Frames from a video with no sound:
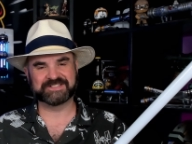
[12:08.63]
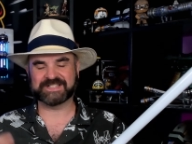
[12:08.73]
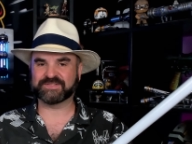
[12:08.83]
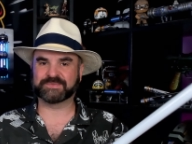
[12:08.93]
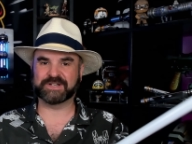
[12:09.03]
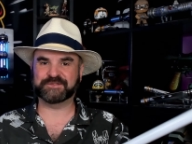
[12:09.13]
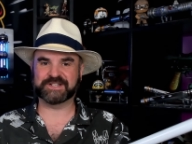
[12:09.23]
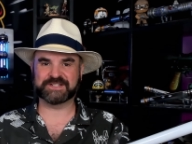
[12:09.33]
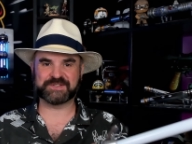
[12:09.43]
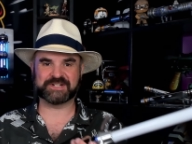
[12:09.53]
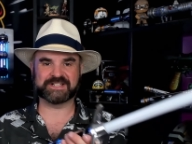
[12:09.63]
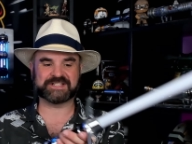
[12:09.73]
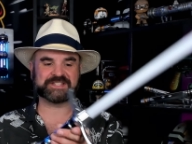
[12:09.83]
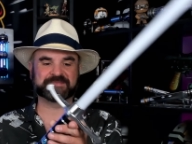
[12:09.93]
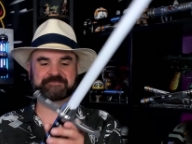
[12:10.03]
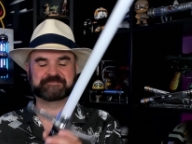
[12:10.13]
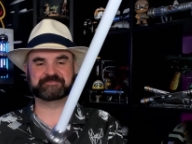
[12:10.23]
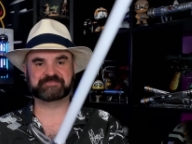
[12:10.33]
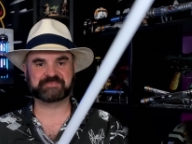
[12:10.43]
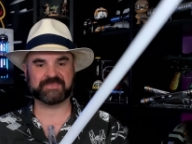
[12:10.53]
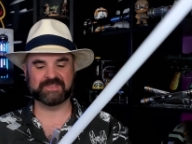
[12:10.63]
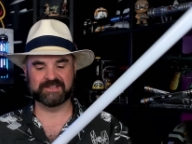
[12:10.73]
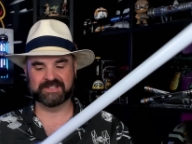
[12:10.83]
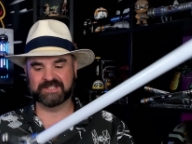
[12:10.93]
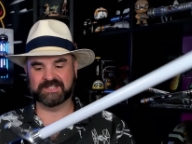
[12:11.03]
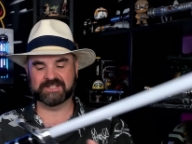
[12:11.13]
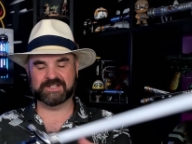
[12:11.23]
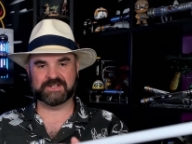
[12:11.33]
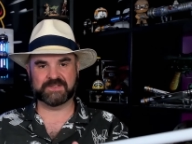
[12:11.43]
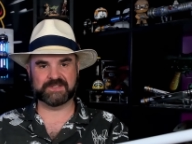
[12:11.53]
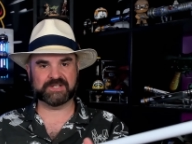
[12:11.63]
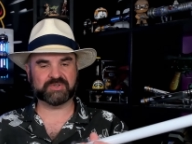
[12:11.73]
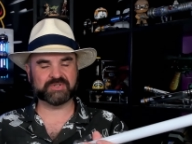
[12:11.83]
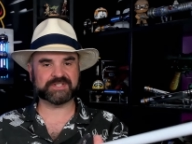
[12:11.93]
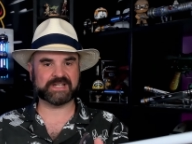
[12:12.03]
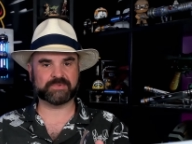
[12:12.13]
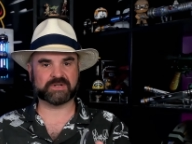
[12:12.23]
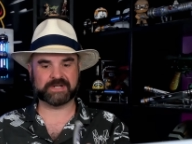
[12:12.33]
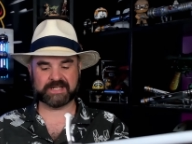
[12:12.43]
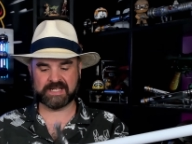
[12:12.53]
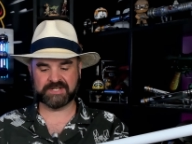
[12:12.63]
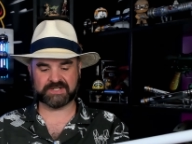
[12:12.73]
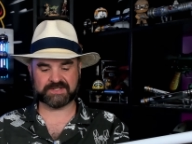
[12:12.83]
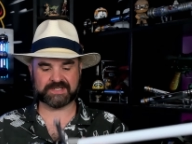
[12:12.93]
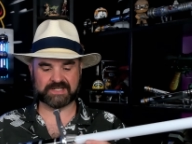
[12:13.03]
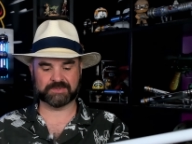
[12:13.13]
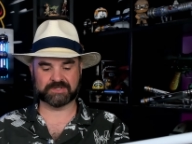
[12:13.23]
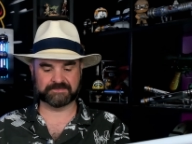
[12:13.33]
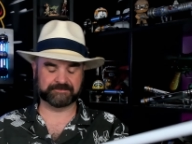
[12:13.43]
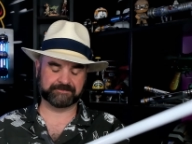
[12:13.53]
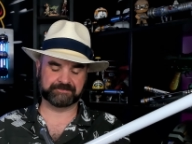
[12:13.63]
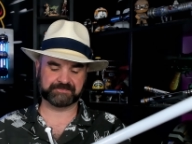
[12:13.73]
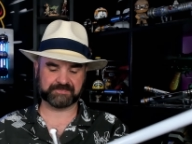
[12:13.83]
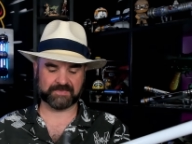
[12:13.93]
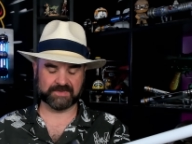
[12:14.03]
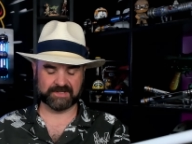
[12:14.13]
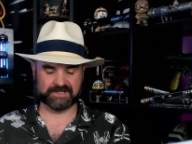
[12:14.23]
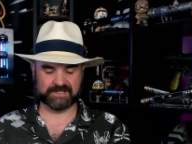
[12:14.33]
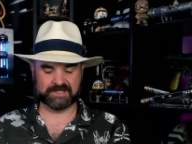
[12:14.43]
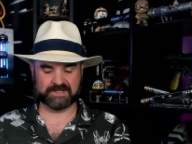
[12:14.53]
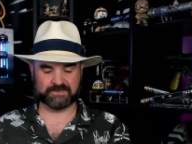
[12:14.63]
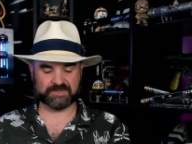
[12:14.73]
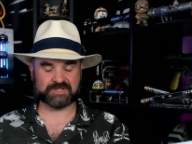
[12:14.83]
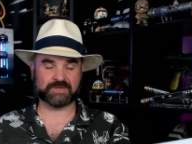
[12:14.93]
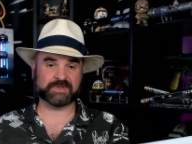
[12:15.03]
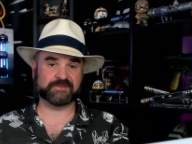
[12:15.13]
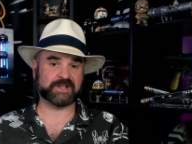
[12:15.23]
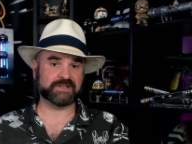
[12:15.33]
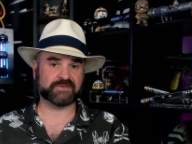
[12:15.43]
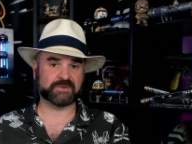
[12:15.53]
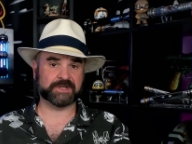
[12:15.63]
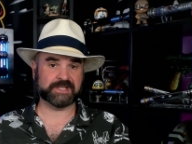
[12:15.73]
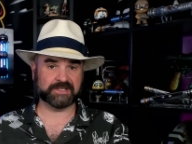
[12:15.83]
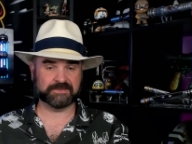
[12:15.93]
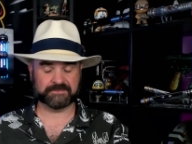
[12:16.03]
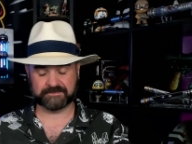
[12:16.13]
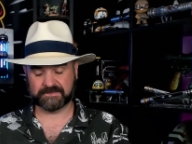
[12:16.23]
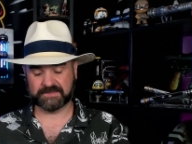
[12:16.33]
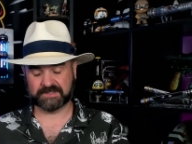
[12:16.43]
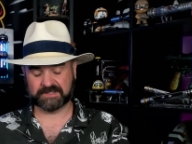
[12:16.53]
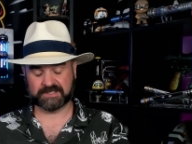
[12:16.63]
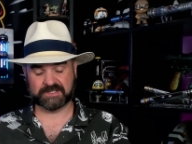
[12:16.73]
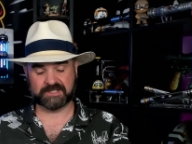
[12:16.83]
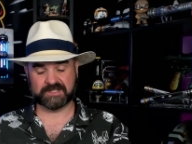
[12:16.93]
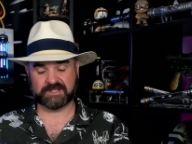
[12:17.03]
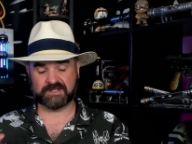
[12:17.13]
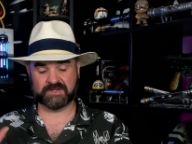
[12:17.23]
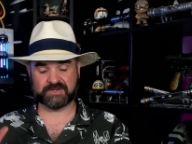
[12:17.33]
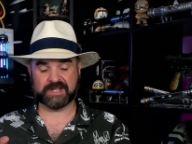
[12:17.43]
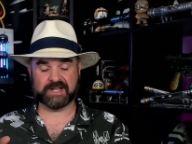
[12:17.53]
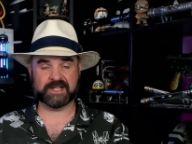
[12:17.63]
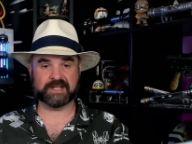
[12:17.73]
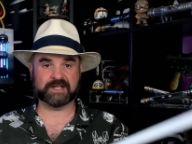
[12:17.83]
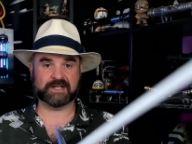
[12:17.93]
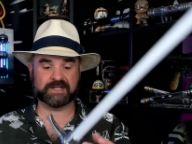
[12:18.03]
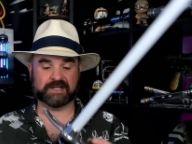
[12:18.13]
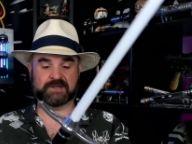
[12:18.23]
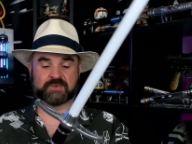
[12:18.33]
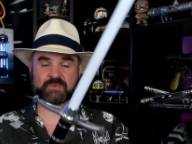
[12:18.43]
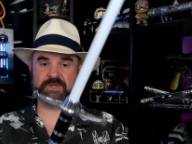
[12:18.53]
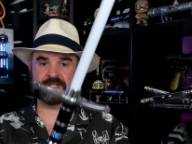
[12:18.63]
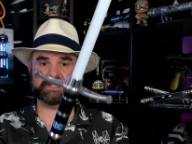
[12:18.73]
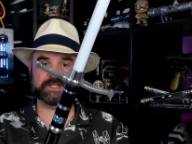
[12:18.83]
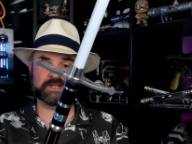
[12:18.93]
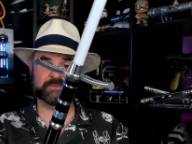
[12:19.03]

Time for my final thoughts. The Crusaber by HLSaber. We'll start with value for money. You're getting a really